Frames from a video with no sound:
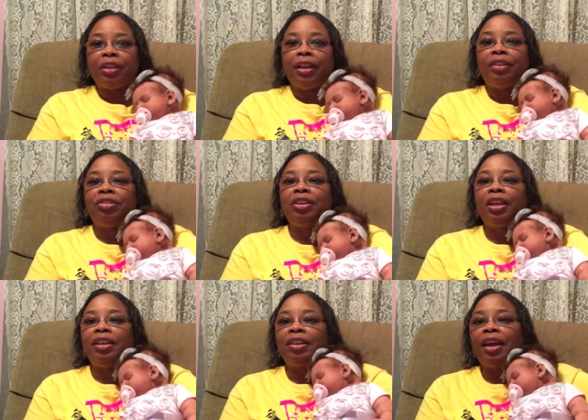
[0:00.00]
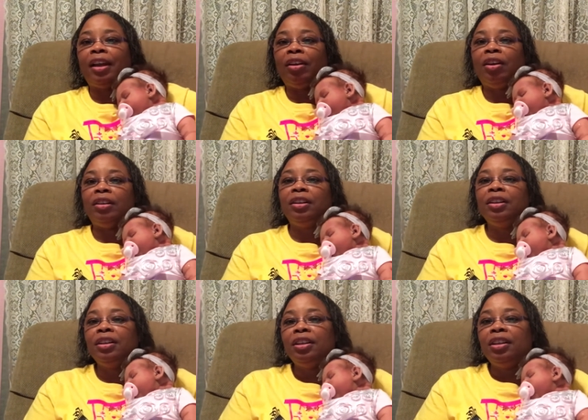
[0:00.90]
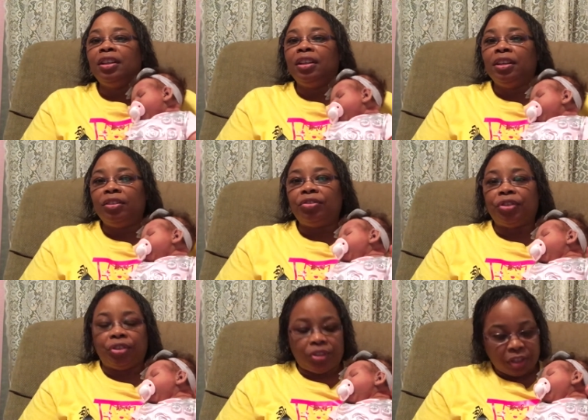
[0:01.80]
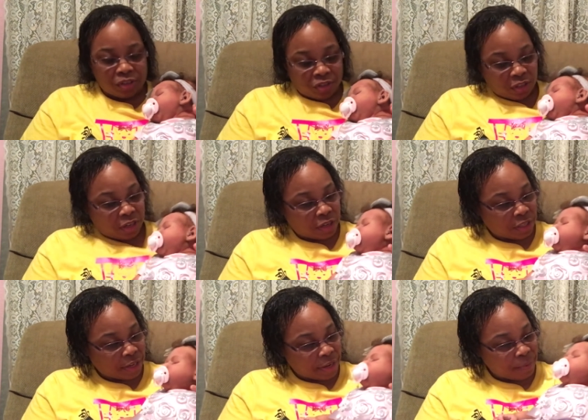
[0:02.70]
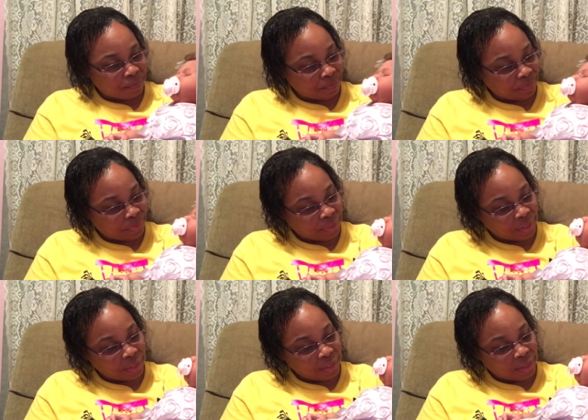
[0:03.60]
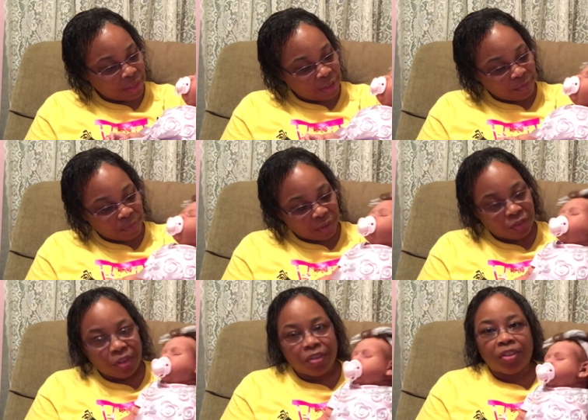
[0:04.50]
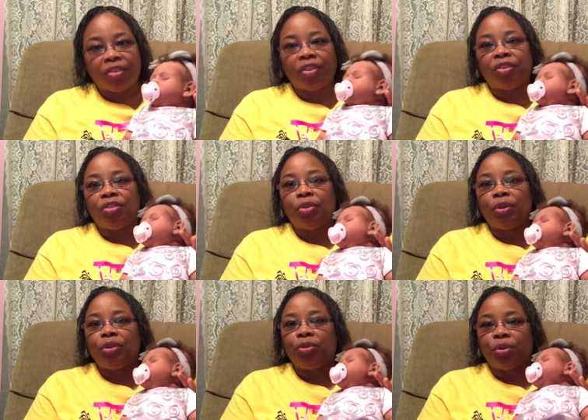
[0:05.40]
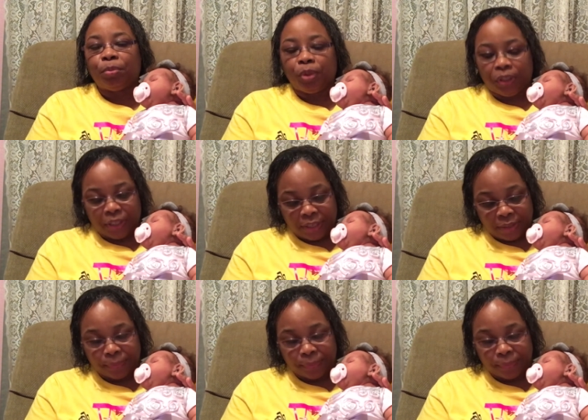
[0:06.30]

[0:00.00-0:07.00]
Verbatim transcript: that she has had on for such a long time. But she just looks so adorable in it.